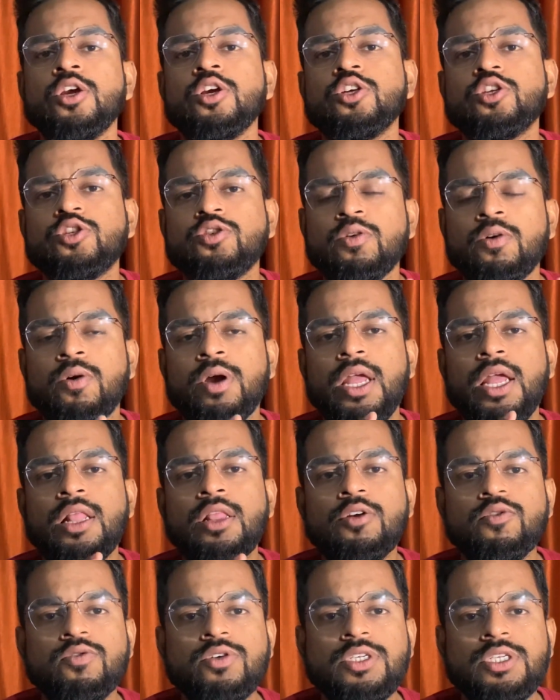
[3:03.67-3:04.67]
So
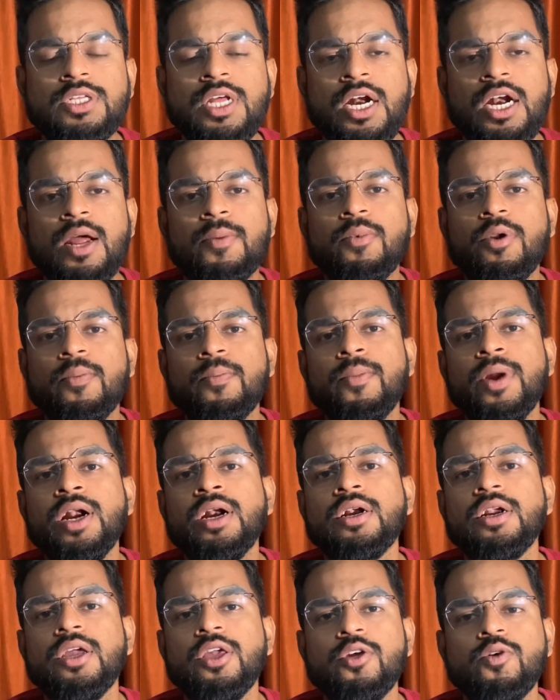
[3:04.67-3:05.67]
in questionnaire
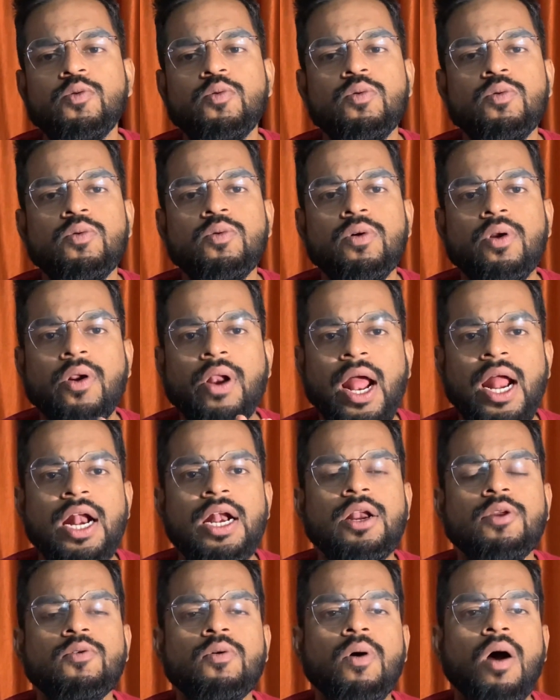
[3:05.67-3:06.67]
development, you
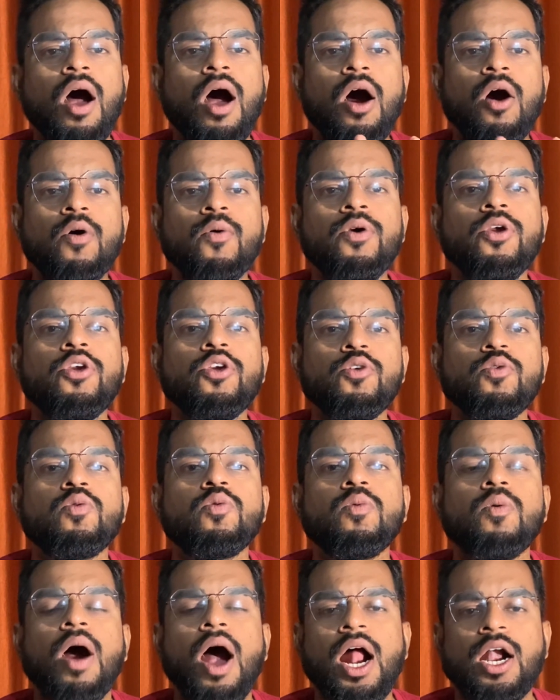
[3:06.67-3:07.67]
write how
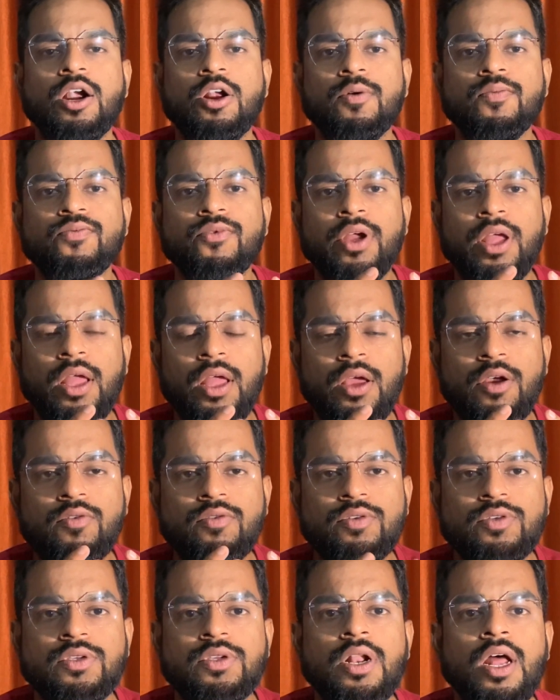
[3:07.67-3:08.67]
you adopt a
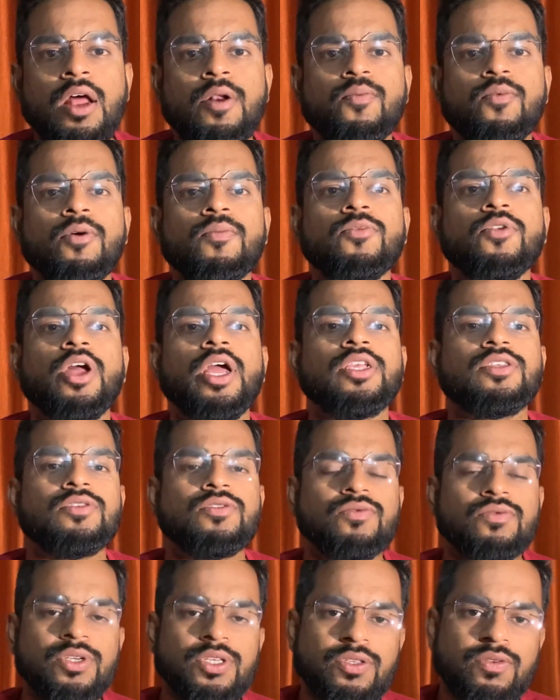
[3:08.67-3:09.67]
questionnaire from the
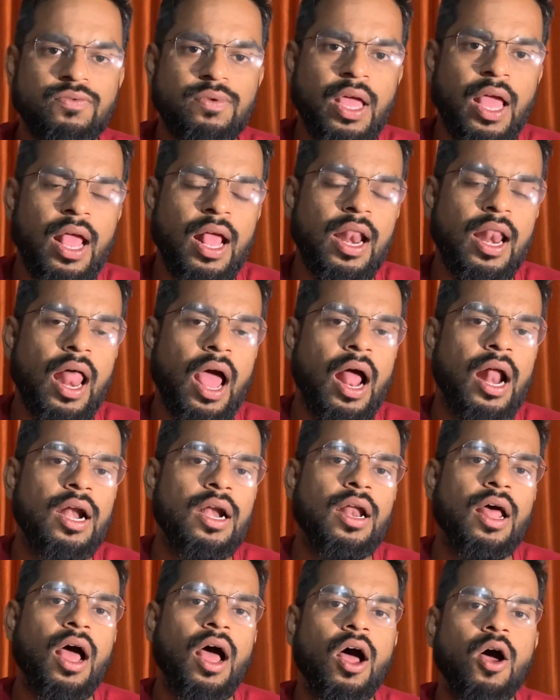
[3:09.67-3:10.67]
existing scale,
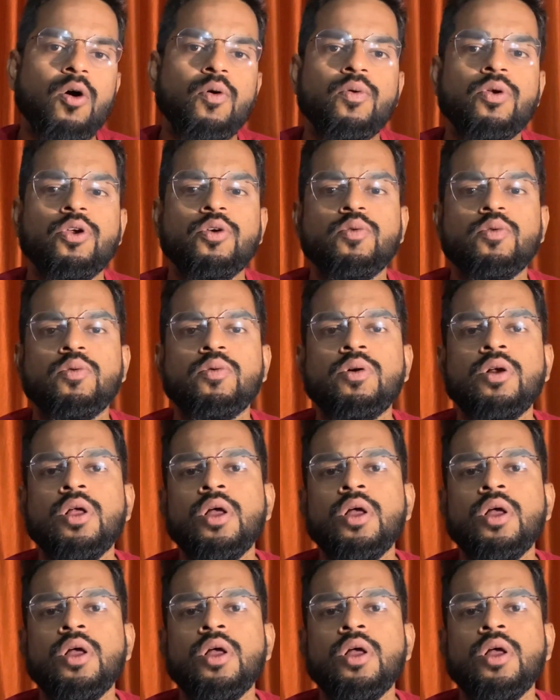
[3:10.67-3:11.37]
and how you